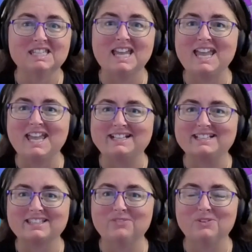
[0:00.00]

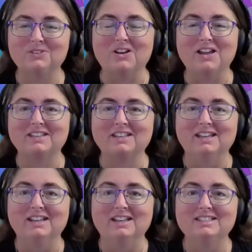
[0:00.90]
tags, if you like,
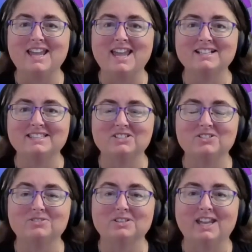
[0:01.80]
tags
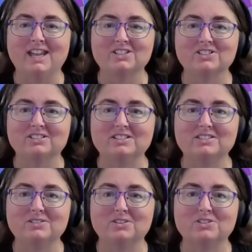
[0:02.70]
that you could actually
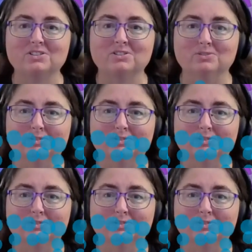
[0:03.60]
search and